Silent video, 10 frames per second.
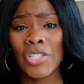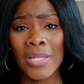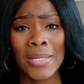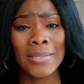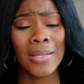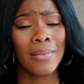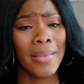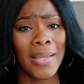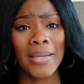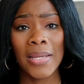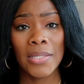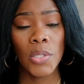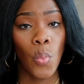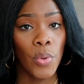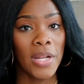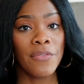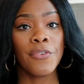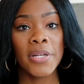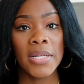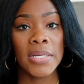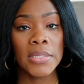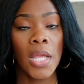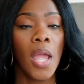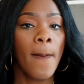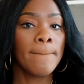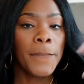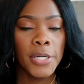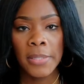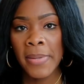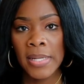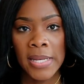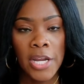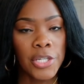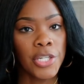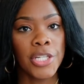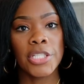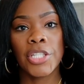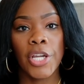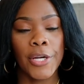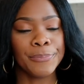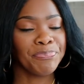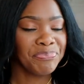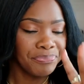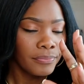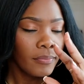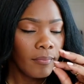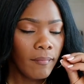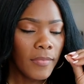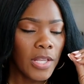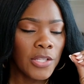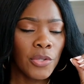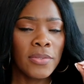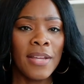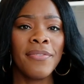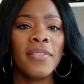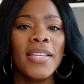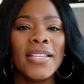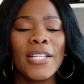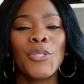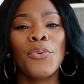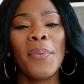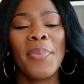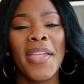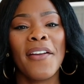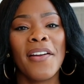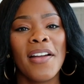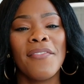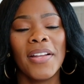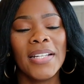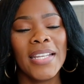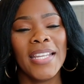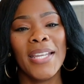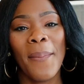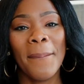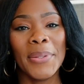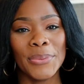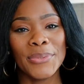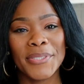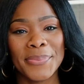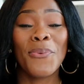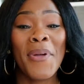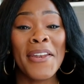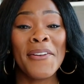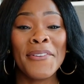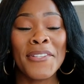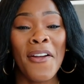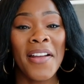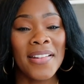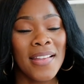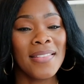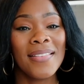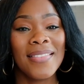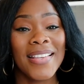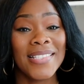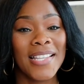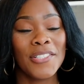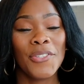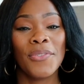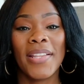jeans, leggings, whatever it is, put them in there, you're good to go. So definitely get you a pair of knee boots. Sweaters are another essential